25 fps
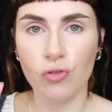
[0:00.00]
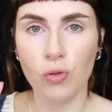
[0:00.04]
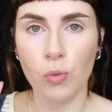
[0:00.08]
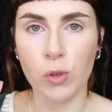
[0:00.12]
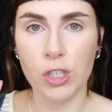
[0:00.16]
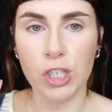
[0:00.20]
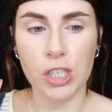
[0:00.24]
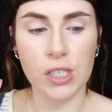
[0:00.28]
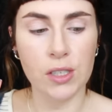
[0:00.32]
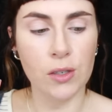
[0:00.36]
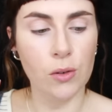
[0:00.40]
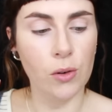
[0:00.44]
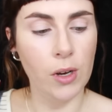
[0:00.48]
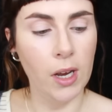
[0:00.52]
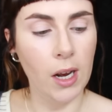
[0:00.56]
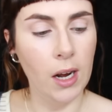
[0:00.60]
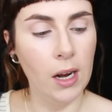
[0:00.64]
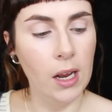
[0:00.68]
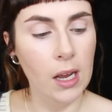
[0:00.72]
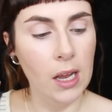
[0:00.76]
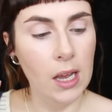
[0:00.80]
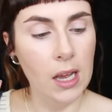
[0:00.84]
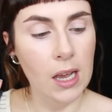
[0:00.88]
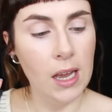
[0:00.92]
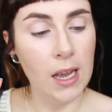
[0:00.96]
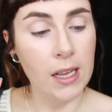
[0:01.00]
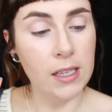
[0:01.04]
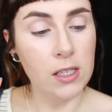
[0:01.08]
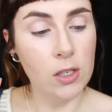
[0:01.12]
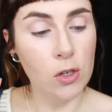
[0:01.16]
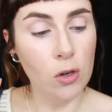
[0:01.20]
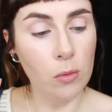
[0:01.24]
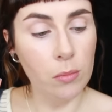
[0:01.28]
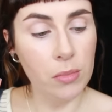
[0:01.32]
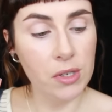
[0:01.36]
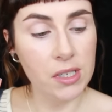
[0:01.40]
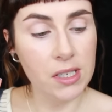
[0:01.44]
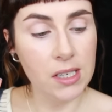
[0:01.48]
which is annoying. It's
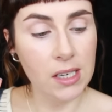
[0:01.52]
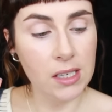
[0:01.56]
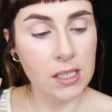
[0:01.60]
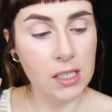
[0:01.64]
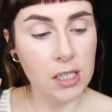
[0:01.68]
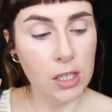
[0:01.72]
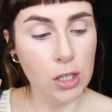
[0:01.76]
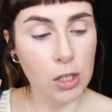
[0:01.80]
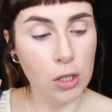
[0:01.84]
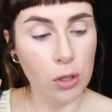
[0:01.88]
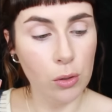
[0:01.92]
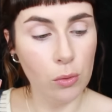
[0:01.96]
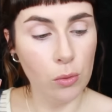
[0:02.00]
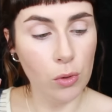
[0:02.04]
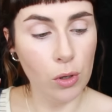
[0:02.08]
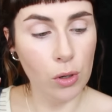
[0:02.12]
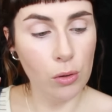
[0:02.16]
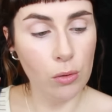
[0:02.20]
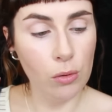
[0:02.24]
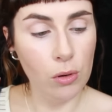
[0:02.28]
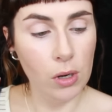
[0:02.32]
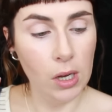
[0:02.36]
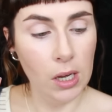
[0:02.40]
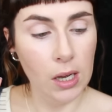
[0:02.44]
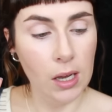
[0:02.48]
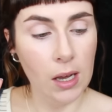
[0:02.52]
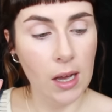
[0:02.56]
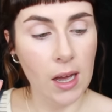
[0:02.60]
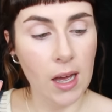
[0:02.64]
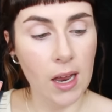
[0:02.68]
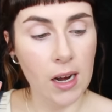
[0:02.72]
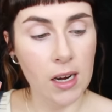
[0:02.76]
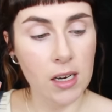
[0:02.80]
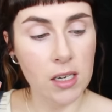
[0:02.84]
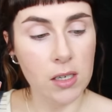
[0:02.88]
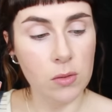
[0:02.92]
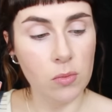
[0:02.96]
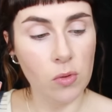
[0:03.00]
number sixty-two though,
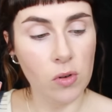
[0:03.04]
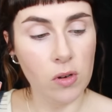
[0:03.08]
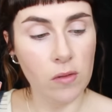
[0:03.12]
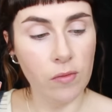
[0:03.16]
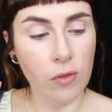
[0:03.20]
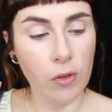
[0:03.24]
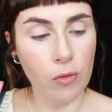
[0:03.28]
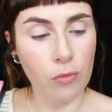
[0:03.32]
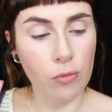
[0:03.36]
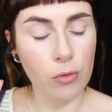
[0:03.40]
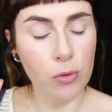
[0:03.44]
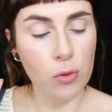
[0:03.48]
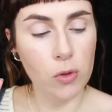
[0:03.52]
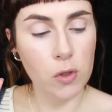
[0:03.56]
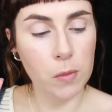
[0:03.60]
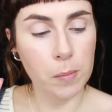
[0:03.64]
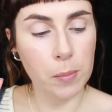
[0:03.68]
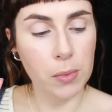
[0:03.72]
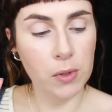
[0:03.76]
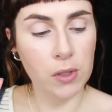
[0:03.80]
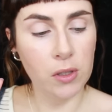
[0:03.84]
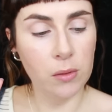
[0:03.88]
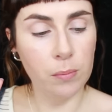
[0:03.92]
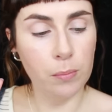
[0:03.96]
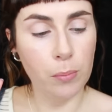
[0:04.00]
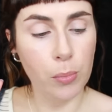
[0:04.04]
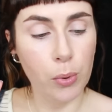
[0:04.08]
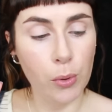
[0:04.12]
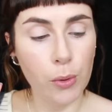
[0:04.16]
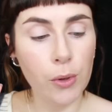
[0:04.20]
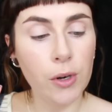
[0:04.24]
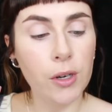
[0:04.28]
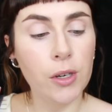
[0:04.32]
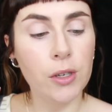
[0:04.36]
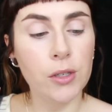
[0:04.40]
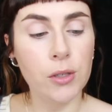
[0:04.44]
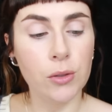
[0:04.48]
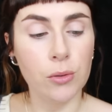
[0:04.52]
and it is one the Rouge
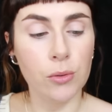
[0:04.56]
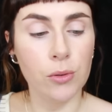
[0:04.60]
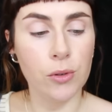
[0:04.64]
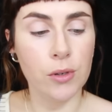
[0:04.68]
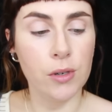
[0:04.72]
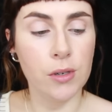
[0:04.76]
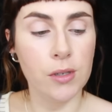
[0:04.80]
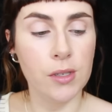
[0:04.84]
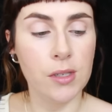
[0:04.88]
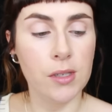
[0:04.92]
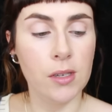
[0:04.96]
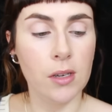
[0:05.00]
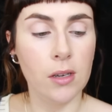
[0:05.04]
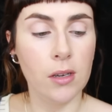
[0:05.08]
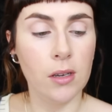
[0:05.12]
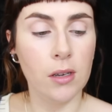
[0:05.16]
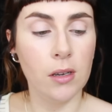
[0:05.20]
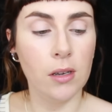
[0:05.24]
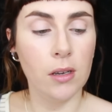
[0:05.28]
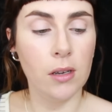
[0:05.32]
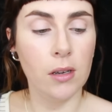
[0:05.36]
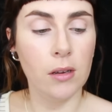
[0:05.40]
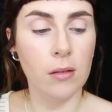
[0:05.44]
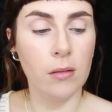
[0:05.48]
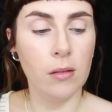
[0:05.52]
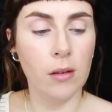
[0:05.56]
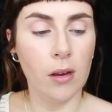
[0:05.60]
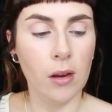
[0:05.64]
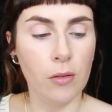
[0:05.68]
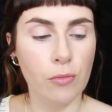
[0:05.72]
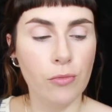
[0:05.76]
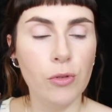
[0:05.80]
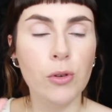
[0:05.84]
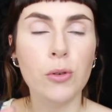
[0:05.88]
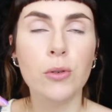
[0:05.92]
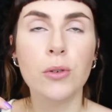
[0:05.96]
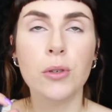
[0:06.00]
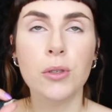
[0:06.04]
Pourcouture's, uh,
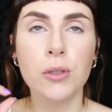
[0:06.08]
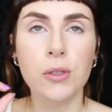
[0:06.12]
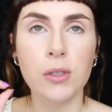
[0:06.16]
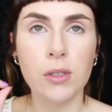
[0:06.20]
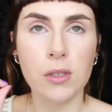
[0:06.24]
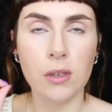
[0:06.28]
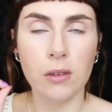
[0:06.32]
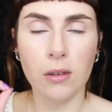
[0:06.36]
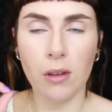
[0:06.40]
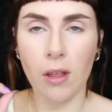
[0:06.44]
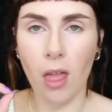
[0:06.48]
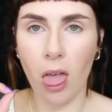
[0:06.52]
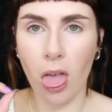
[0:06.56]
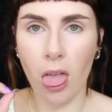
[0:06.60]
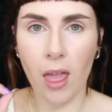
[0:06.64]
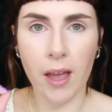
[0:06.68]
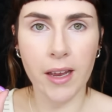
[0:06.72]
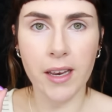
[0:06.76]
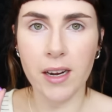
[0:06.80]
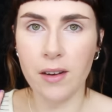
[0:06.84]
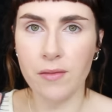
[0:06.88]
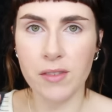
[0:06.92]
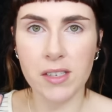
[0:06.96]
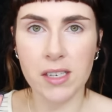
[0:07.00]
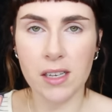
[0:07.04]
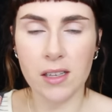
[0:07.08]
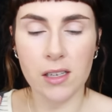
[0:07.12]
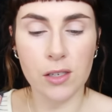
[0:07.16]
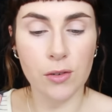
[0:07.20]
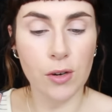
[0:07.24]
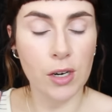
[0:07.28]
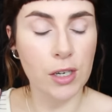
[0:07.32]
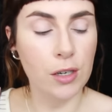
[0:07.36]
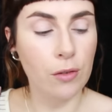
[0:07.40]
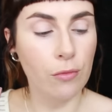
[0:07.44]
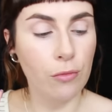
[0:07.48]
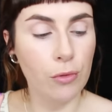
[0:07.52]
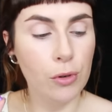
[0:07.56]
Rouge, ugh, I can never say this
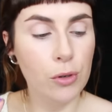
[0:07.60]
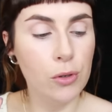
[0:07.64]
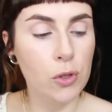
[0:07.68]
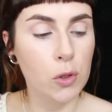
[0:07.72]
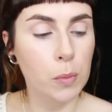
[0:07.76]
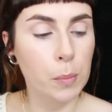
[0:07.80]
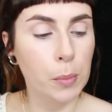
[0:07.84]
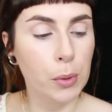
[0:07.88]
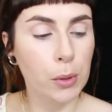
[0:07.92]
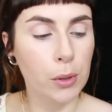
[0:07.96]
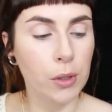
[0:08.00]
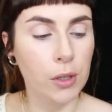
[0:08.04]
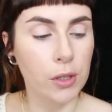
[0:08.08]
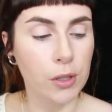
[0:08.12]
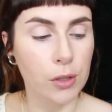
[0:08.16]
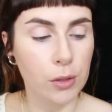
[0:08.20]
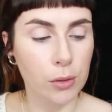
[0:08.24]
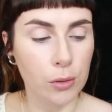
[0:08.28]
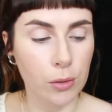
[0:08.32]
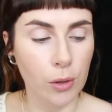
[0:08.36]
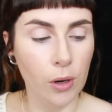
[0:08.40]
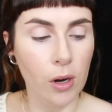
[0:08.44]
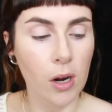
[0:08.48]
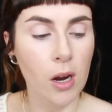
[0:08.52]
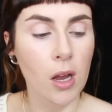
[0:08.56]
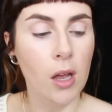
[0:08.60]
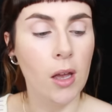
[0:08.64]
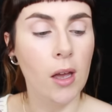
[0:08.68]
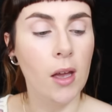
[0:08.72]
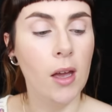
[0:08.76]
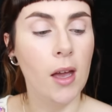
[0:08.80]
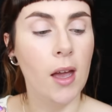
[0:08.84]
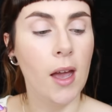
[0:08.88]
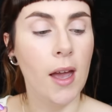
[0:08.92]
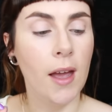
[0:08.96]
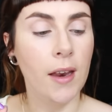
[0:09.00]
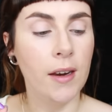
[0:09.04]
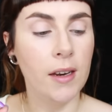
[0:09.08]
right, Rouge Pourcouture,
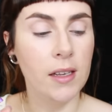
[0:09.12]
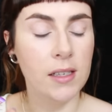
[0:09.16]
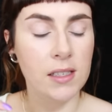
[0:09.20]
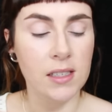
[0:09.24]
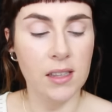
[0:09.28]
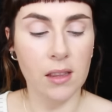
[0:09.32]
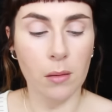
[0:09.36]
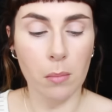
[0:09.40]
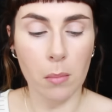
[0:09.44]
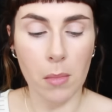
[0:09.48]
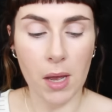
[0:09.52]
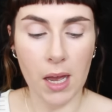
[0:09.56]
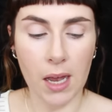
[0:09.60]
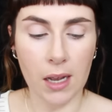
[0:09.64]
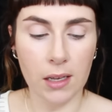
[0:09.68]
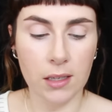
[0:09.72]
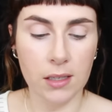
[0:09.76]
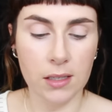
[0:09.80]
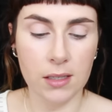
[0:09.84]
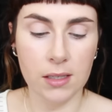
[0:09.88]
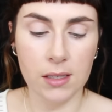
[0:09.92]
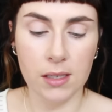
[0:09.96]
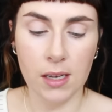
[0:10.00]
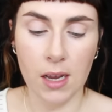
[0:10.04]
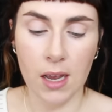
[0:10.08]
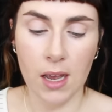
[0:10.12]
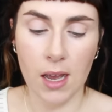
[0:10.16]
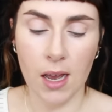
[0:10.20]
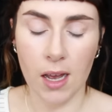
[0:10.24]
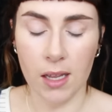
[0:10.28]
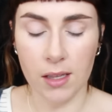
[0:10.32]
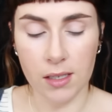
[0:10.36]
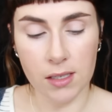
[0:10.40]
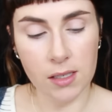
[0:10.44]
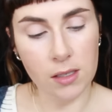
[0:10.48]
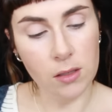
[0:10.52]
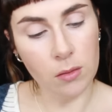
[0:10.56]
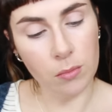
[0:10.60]
and it's the mattes,
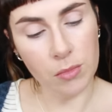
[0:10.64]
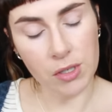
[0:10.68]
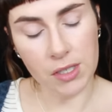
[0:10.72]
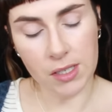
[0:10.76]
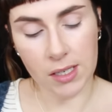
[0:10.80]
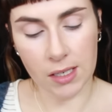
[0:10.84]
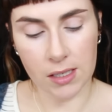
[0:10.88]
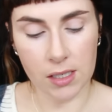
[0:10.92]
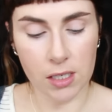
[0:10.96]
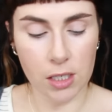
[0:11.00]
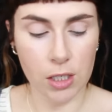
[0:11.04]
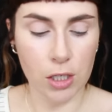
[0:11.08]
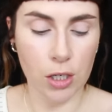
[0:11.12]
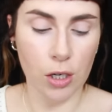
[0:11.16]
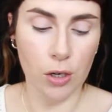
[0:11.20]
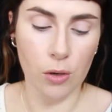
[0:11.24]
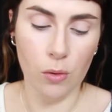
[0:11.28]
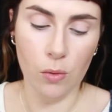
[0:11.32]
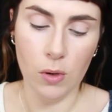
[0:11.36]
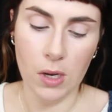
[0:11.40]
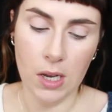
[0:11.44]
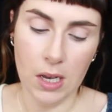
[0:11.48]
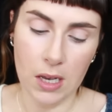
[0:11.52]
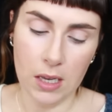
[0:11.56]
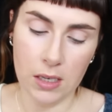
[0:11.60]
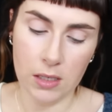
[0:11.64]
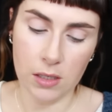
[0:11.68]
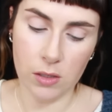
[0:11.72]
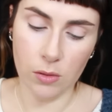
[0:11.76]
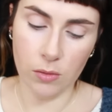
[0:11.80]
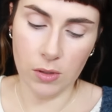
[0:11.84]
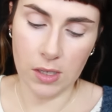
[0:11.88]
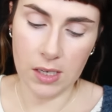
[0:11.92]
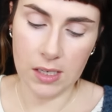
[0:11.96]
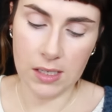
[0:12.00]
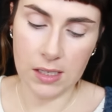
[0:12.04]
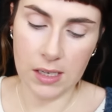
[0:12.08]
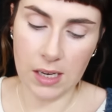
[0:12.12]
and this is number sixty-two.
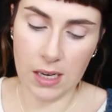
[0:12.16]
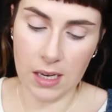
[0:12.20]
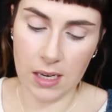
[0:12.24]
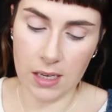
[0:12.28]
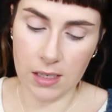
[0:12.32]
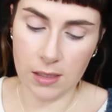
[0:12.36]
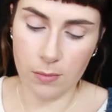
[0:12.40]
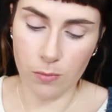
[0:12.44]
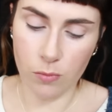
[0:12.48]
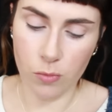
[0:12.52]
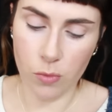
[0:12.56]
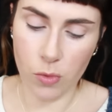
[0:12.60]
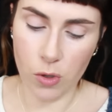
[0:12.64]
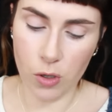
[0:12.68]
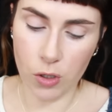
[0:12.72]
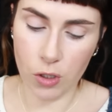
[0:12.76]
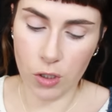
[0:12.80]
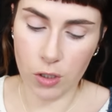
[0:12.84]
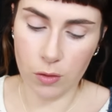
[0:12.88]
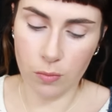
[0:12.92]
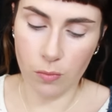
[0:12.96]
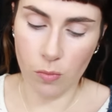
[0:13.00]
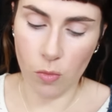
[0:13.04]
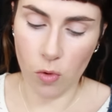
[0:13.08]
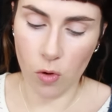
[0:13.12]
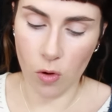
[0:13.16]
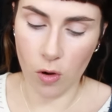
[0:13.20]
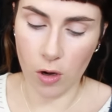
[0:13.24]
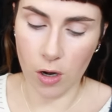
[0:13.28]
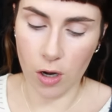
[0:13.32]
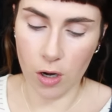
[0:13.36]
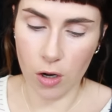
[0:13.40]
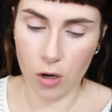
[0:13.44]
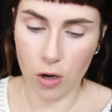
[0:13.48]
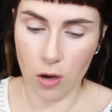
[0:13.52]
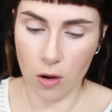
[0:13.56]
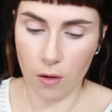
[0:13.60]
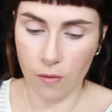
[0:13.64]
So this is much
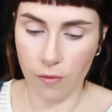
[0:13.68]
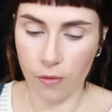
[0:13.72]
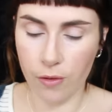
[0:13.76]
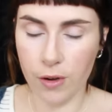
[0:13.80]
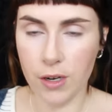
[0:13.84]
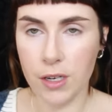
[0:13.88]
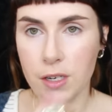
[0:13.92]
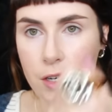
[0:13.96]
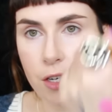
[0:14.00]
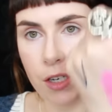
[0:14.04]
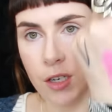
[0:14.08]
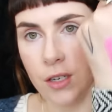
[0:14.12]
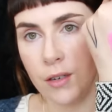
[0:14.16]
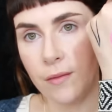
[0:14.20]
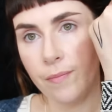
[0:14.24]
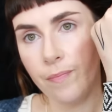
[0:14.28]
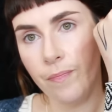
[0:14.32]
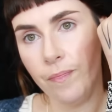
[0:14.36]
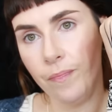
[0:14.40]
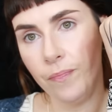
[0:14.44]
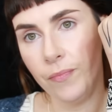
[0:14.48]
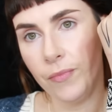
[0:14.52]
more coverage,